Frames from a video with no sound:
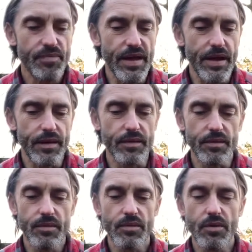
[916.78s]

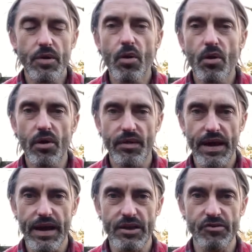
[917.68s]
then call on
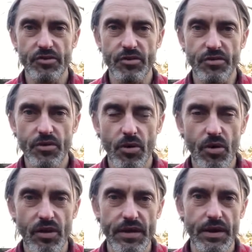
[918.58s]
the angels,
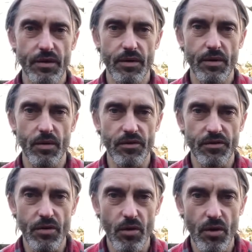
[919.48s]
call on the
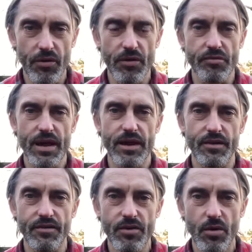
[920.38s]
unicorns, call on the
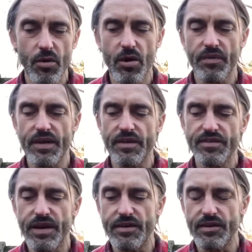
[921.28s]
dragons, call on the
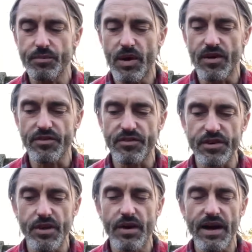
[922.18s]
ascended masters.
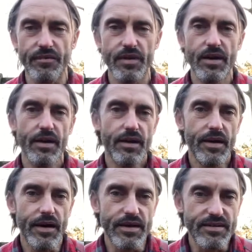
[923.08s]
You have
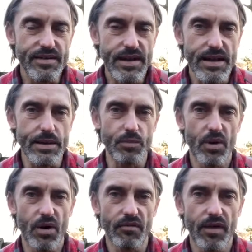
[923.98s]
a team
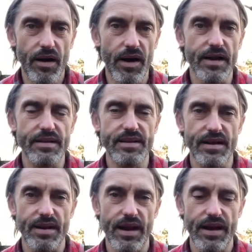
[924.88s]
of highly
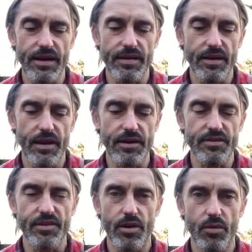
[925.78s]
dedicated
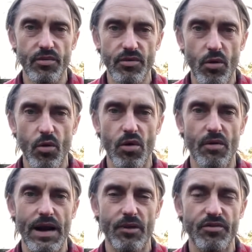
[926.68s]
light souls all
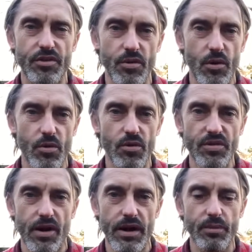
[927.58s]
around you at all
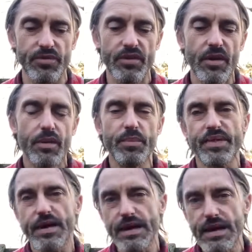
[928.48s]
times,
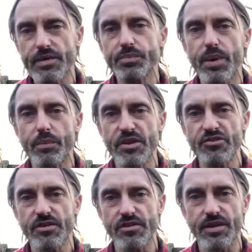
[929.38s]
but they need
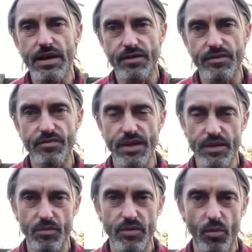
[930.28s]
permission to
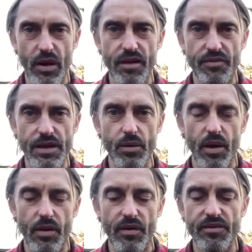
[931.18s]
intervene with whatever you
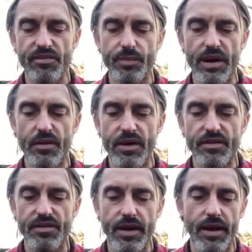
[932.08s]
are
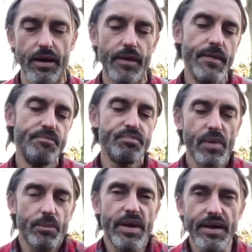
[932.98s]
experiencing. It
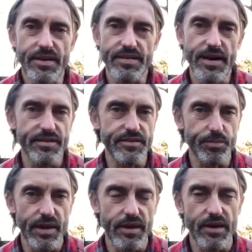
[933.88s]
be it a test,
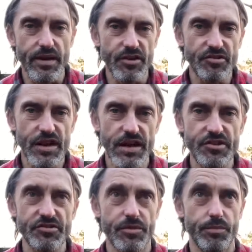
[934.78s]
be it an
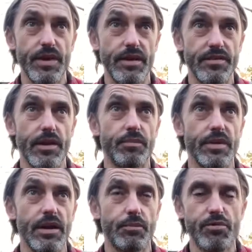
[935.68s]
initiation, be it
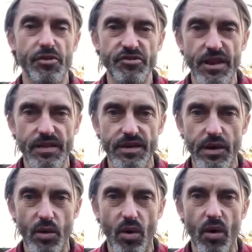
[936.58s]
something, a project that
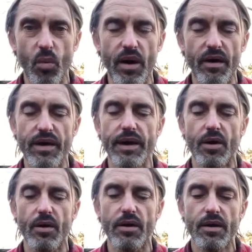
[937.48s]
you are working
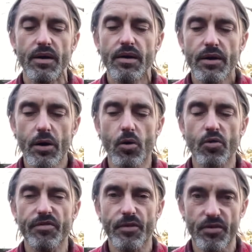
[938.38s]
on
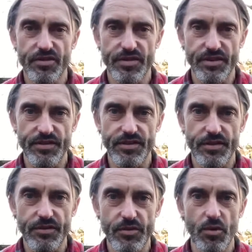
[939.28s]
call for
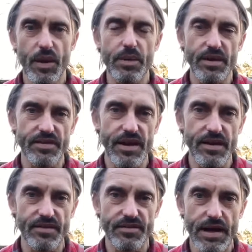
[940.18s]
assistance or maybe
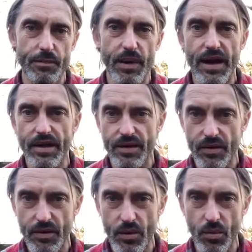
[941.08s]
take a step back, you
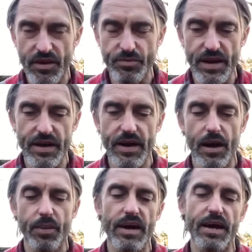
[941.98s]
can always pick it
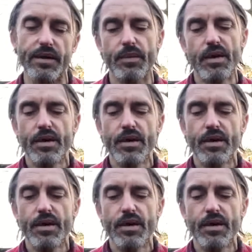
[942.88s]
up again